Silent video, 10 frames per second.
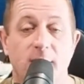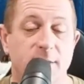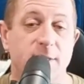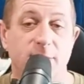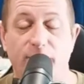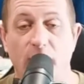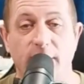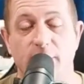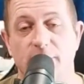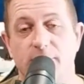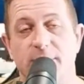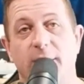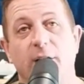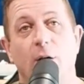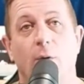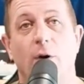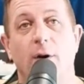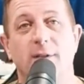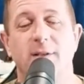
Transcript: This is fun. There's some singing going on. It's a